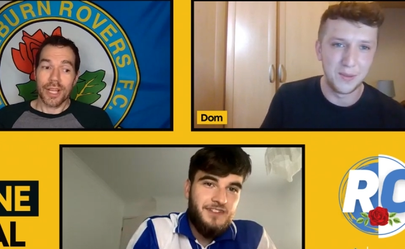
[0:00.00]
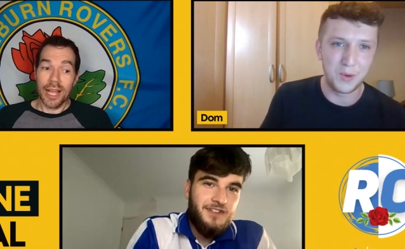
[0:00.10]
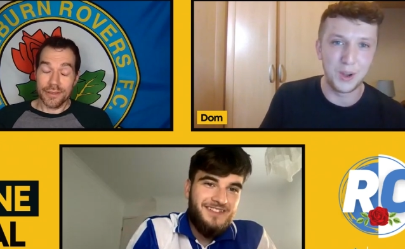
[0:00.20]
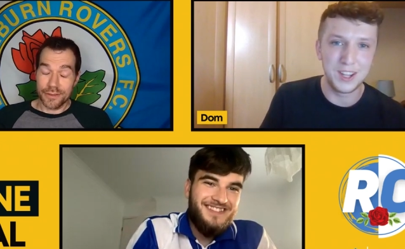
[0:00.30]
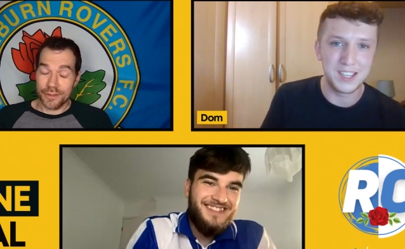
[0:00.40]

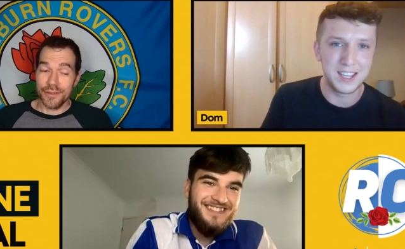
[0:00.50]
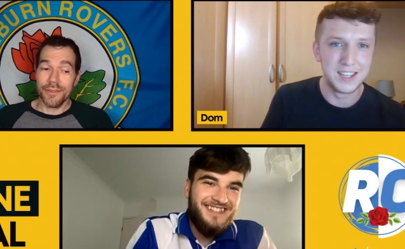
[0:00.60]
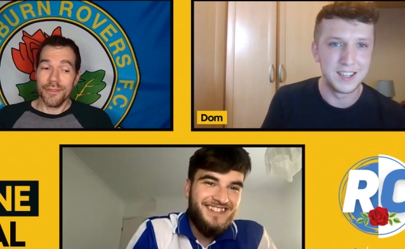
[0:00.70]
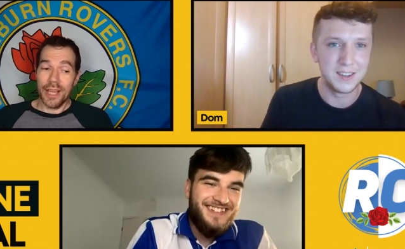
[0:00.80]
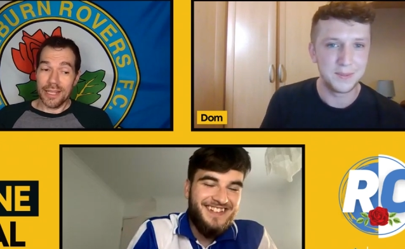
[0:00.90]
Speaker 1: and, quality.
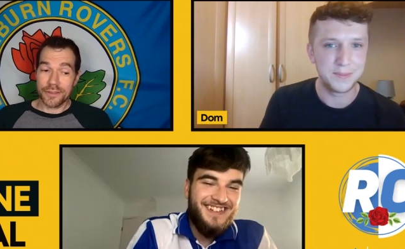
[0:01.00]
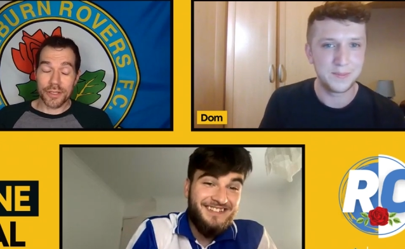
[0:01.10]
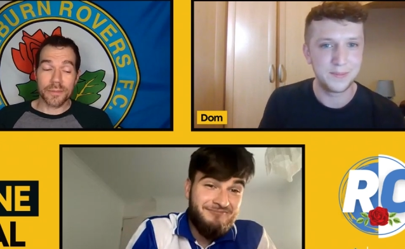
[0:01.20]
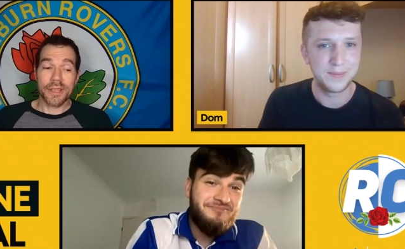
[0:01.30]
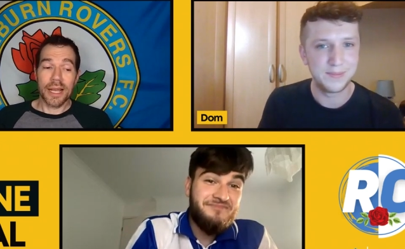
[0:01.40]
And
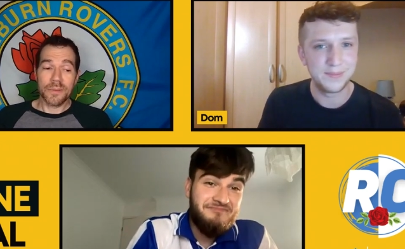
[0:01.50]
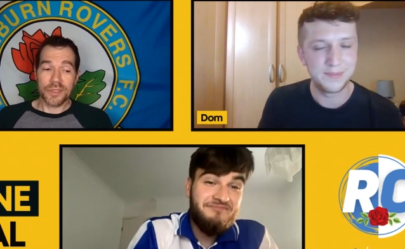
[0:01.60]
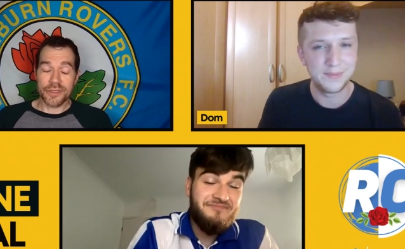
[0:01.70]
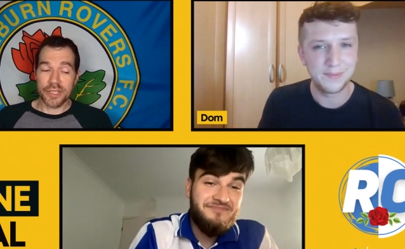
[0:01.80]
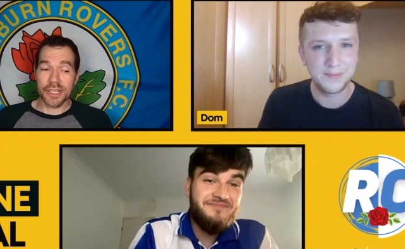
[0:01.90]

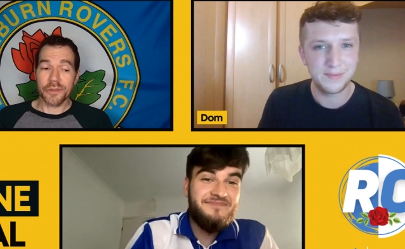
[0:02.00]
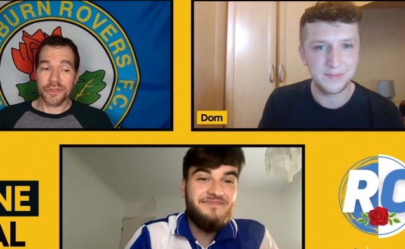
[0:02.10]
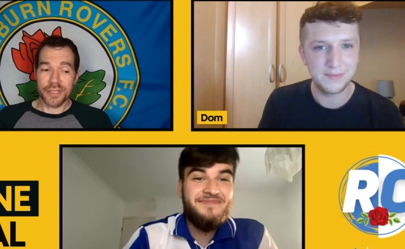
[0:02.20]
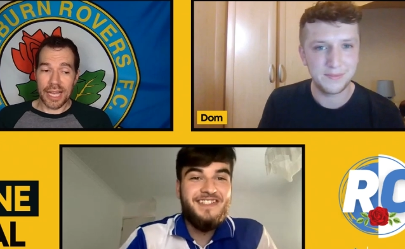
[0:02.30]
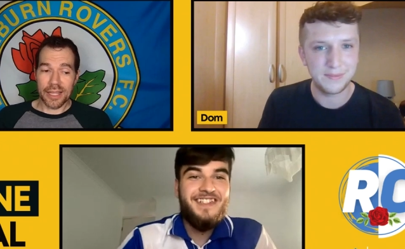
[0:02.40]
sometimes a
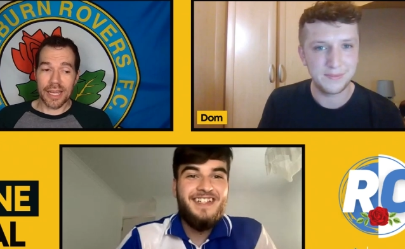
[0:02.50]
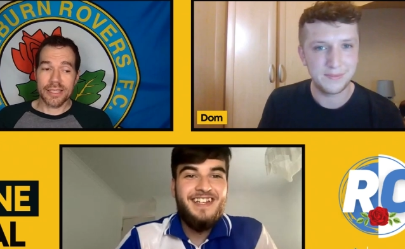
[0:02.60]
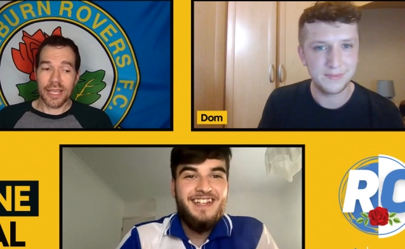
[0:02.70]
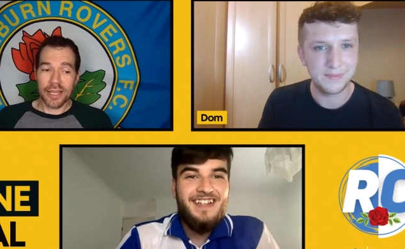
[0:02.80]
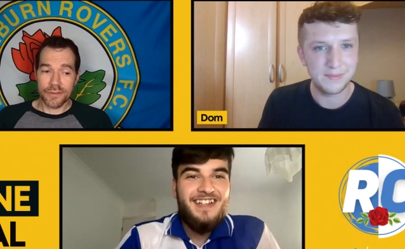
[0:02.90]
single stat
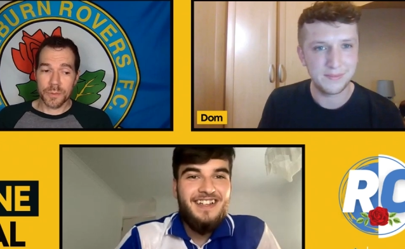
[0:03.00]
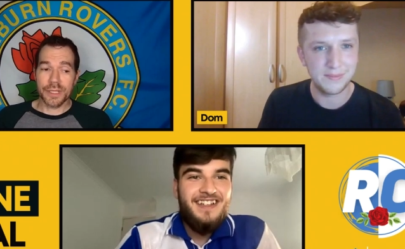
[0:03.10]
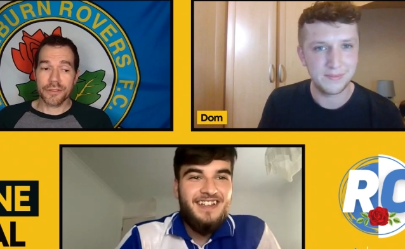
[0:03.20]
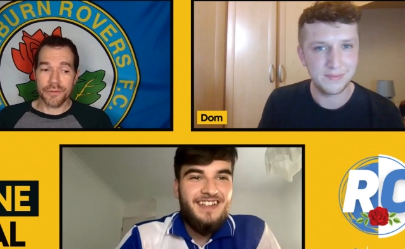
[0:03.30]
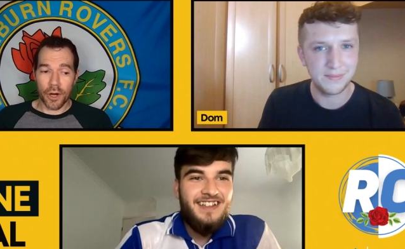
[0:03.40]
like that
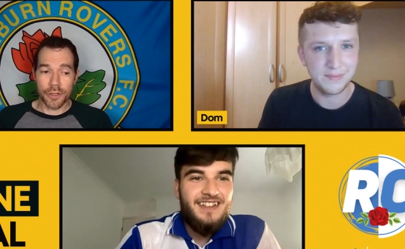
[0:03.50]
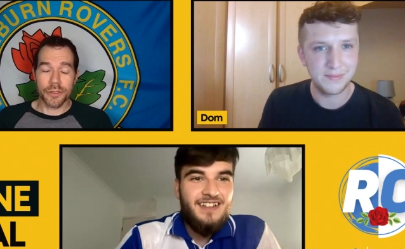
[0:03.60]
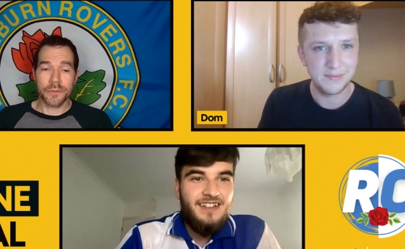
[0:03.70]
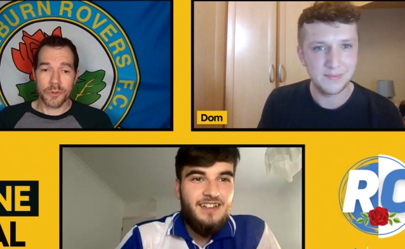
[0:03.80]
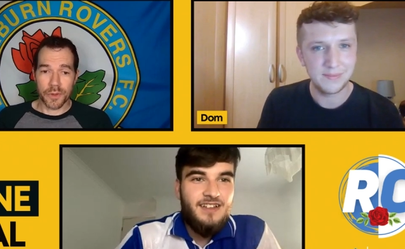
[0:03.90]
speaks
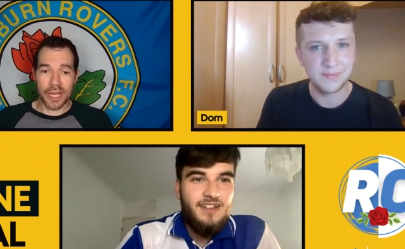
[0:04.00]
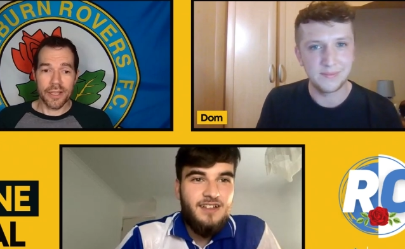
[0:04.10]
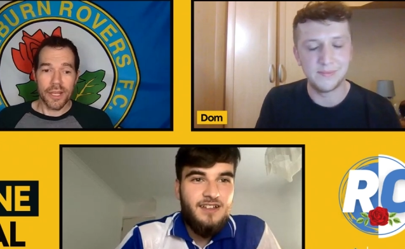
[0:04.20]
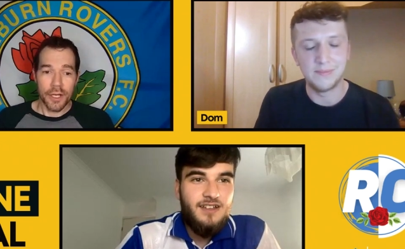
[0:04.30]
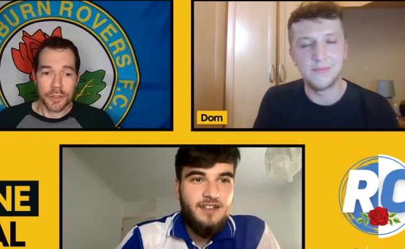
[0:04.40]
volumes,
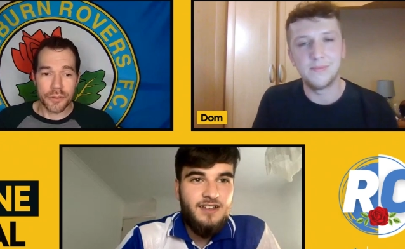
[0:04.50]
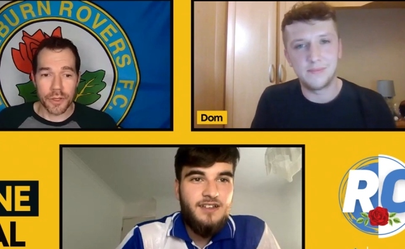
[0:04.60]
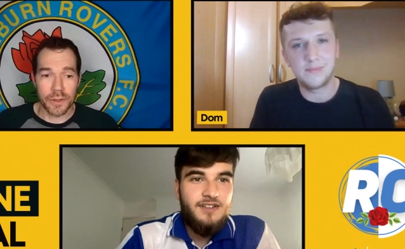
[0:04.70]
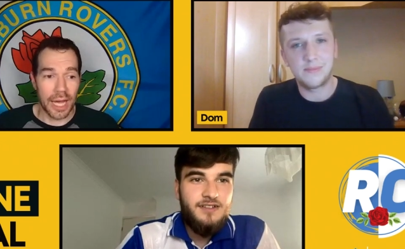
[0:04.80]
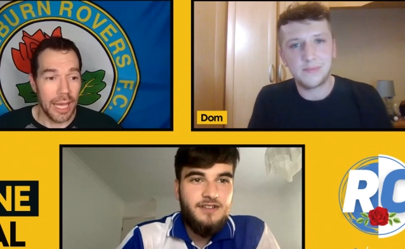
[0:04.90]
right? Mm.
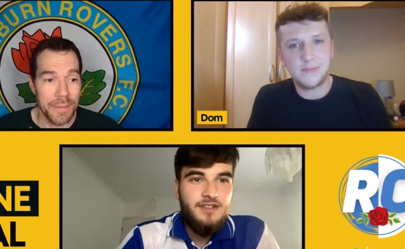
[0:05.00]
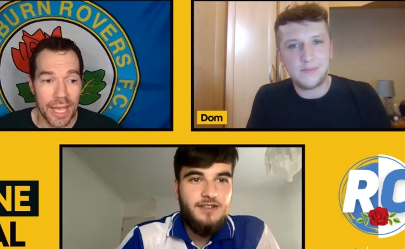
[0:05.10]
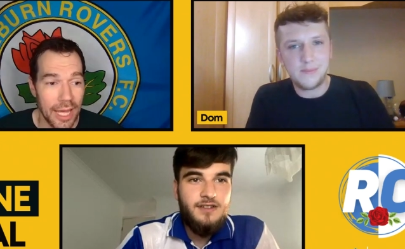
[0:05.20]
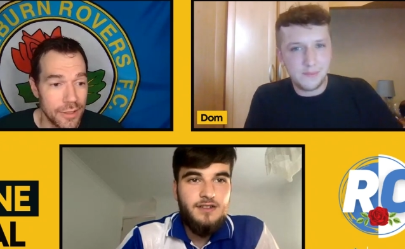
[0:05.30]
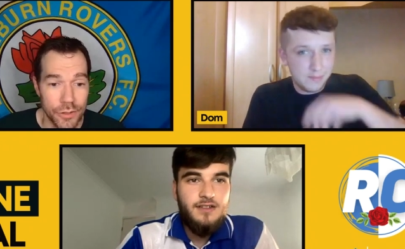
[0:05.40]
So
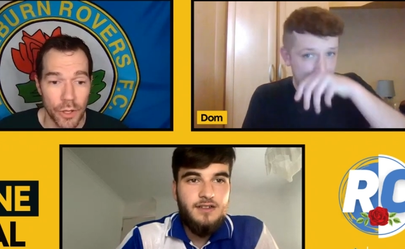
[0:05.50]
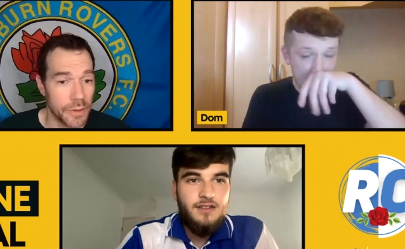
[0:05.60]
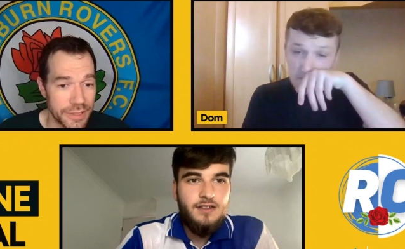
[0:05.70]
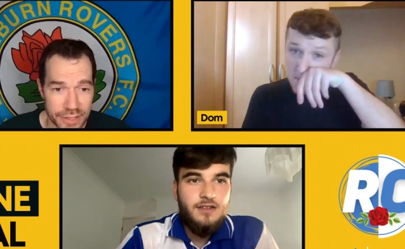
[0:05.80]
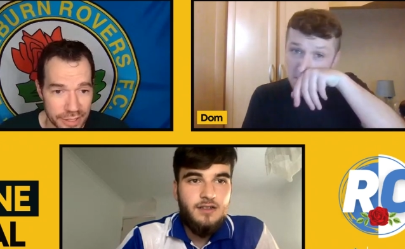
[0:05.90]
Nyambi had
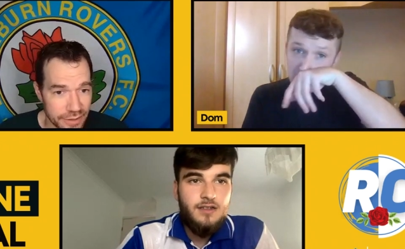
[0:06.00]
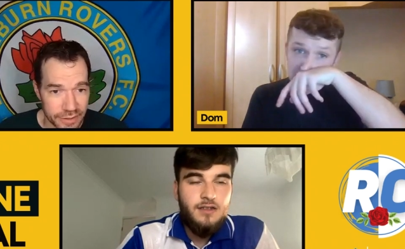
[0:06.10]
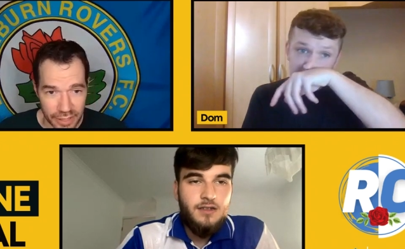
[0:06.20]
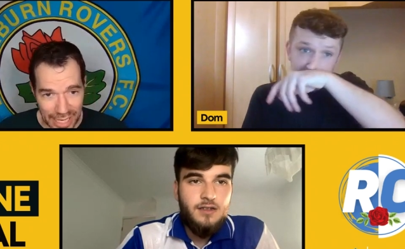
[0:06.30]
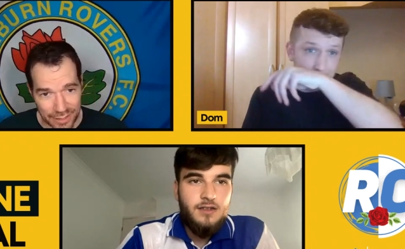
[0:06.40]
no
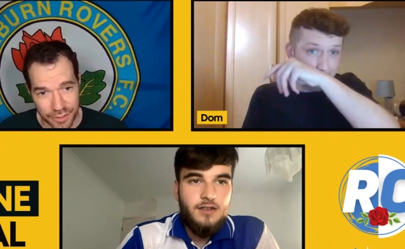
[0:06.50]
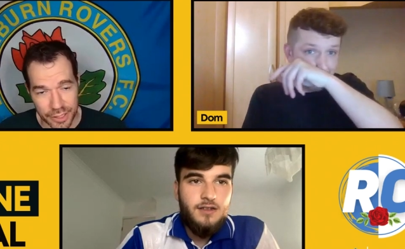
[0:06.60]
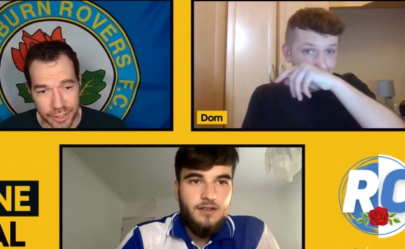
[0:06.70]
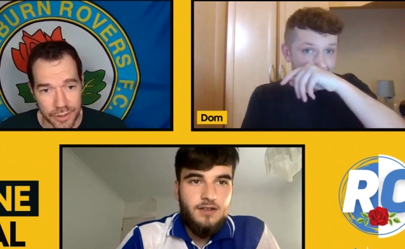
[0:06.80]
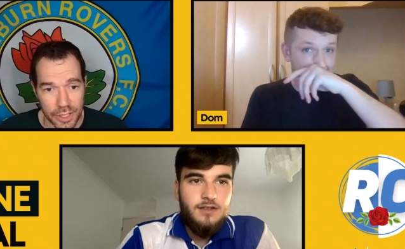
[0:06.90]
assists
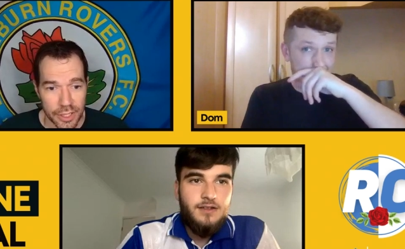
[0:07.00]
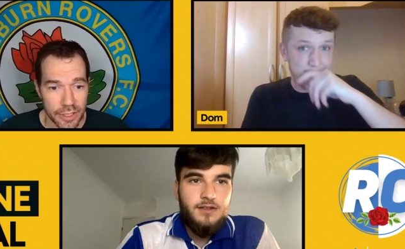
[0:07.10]
last year.